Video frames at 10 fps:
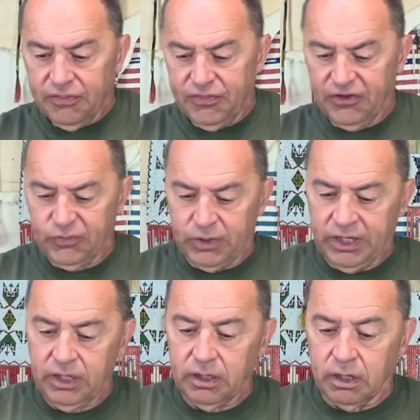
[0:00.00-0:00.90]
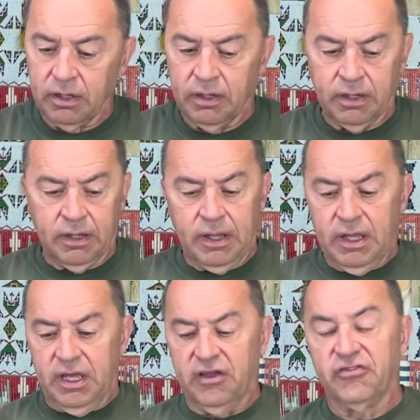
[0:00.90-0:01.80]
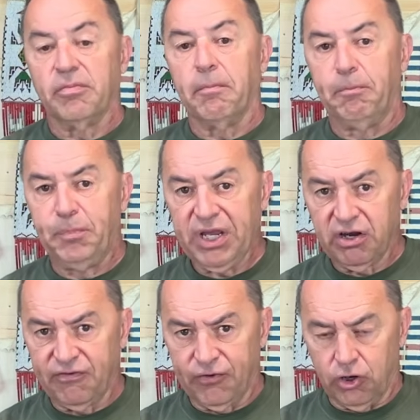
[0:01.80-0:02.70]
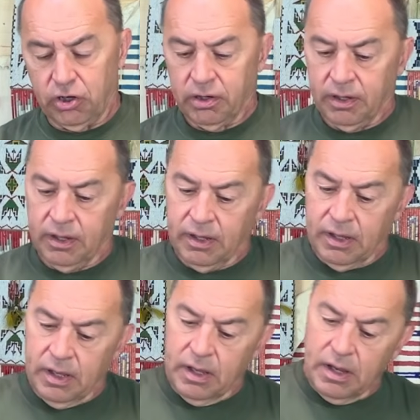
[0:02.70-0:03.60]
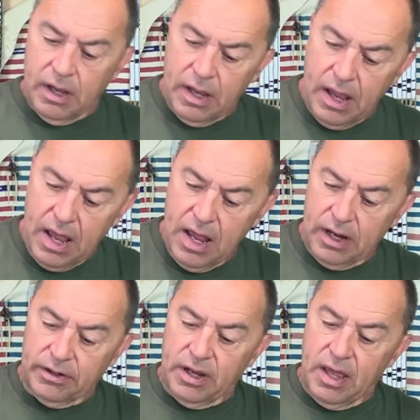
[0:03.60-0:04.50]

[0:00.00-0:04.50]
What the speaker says: This one here is bear fur and